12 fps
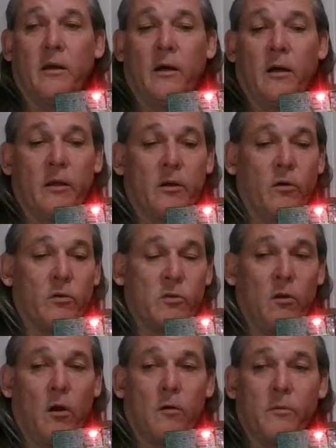It goes
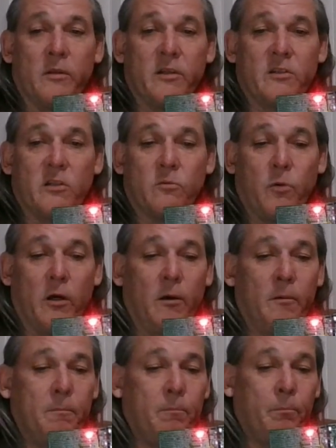along with this as well,